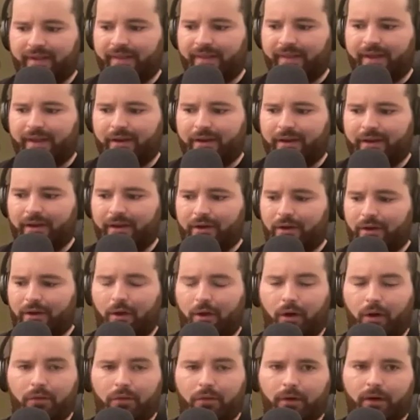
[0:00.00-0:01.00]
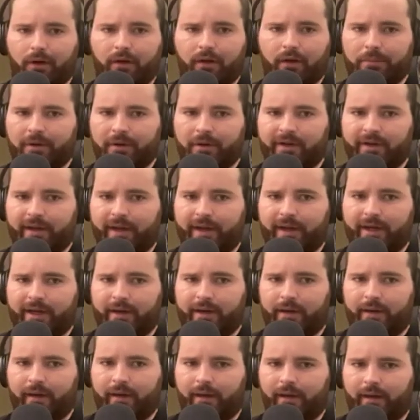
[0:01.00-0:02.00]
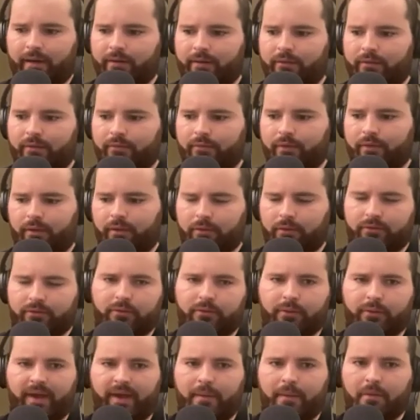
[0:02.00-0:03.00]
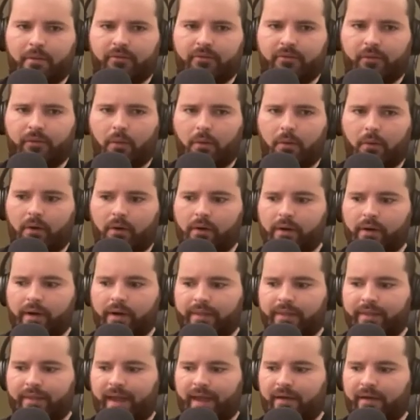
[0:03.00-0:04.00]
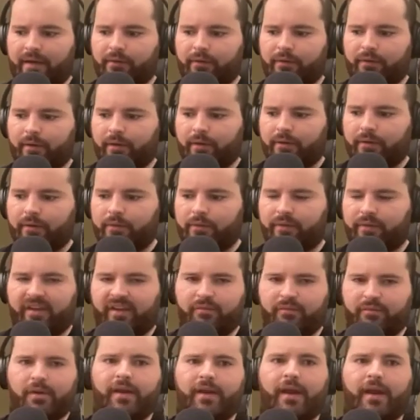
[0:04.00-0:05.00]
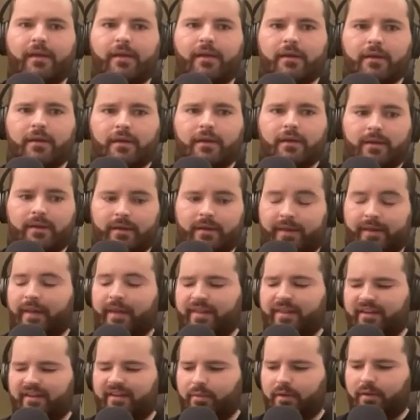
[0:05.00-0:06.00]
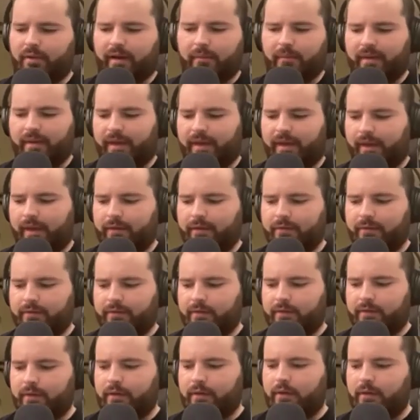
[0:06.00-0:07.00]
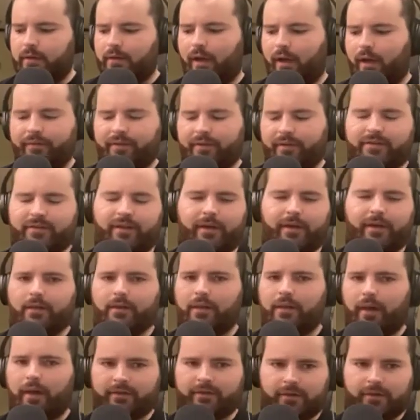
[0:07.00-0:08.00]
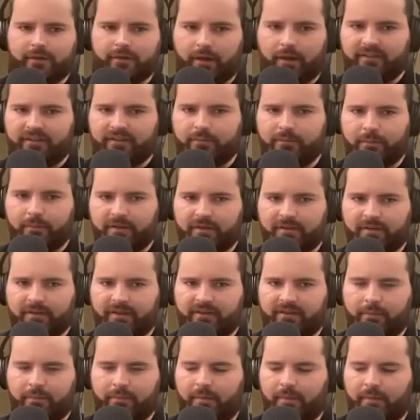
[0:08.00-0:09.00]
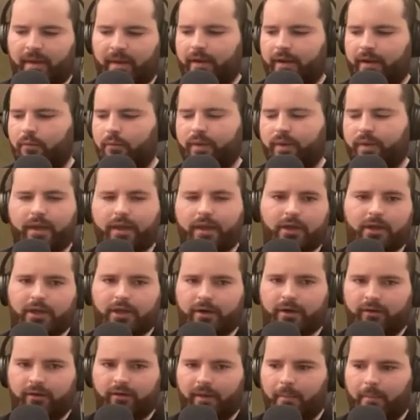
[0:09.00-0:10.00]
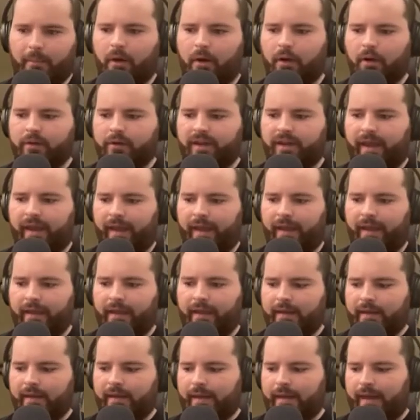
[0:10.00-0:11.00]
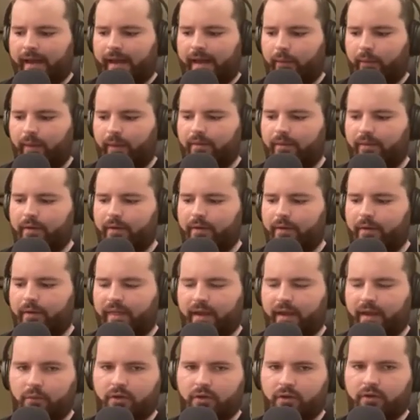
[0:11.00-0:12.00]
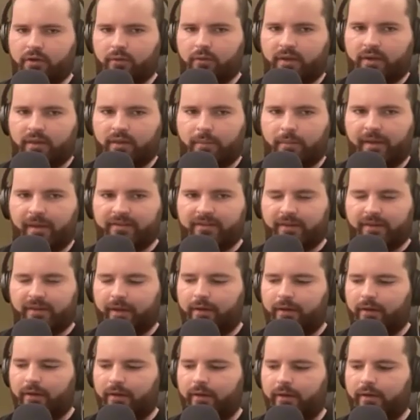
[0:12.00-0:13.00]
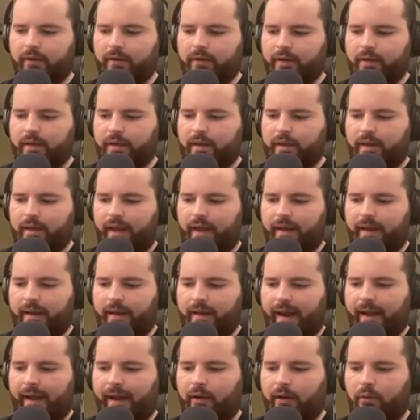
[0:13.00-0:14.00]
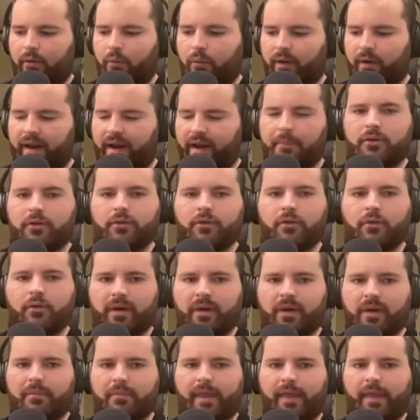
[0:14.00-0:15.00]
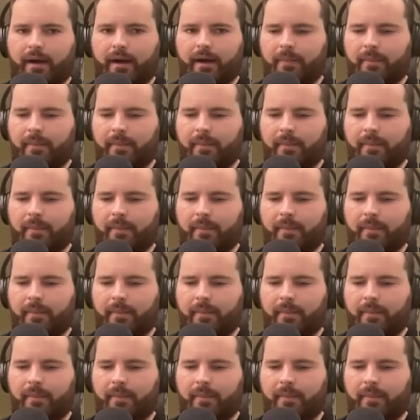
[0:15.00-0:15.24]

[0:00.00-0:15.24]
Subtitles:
then overall appreciation of those who came before and the effort who they've put in and that they've put in, because obviously lots and lots of mistakes have been made. We can judge them all day. However, they were doing the best they could. And now we're able to reap the